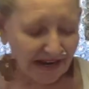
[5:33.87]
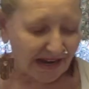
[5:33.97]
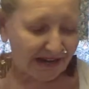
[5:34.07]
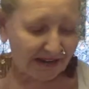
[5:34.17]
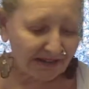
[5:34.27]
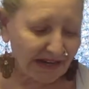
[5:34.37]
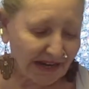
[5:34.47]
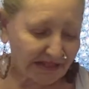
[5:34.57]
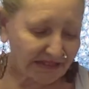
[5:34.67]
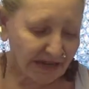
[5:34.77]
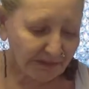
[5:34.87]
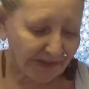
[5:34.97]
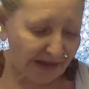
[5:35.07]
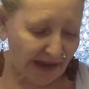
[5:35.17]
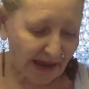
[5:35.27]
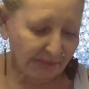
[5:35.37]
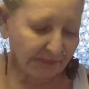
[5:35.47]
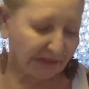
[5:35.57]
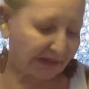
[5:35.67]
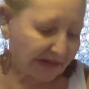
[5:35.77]
Uh, yeah, something
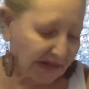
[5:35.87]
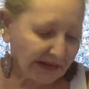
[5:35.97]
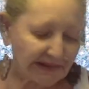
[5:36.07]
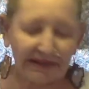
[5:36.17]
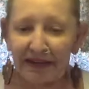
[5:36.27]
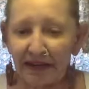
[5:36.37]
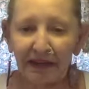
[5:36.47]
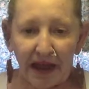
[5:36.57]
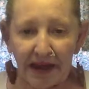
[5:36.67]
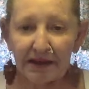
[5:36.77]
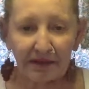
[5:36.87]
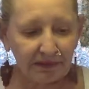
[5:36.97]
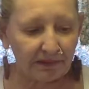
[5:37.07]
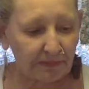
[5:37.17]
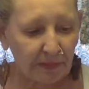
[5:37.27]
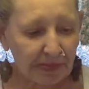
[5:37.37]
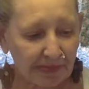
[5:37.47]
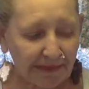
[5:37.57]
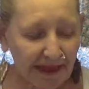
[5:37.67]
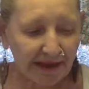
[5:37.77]
happened that he didn't like
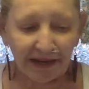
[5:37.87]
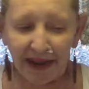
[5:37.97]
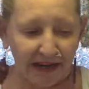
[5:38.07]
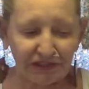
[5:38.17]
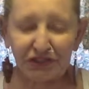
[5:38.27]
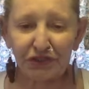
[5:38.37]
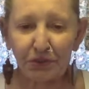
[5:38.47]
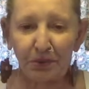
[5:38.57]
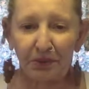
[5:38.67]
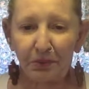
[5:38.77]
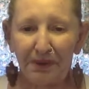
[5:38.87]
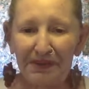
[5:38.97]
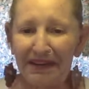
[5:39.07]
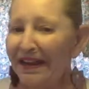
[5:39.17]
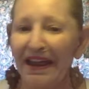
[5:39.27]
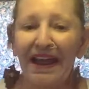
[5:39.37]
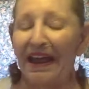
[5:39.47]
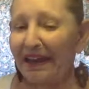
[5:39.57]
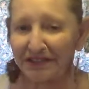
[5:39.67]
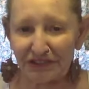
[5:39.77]
okay? And it has to do with women,
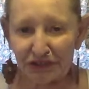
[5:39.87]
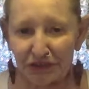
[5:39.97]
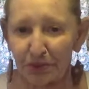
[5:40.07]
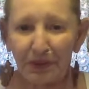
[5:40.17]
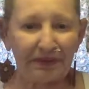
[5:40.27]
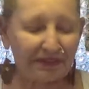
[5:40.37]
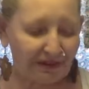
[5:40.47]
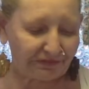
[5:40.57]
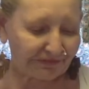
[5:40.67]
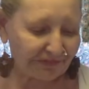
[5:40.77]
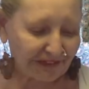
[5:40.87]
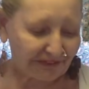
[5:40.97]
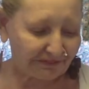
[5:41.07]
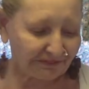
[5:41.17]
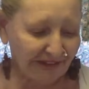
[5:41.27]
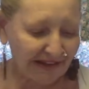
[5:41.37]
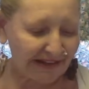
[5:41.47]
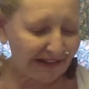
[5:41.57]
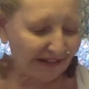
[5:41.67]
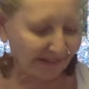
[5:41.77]
has to do with their, that
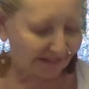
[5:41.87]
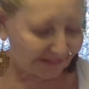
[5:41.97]
fighting.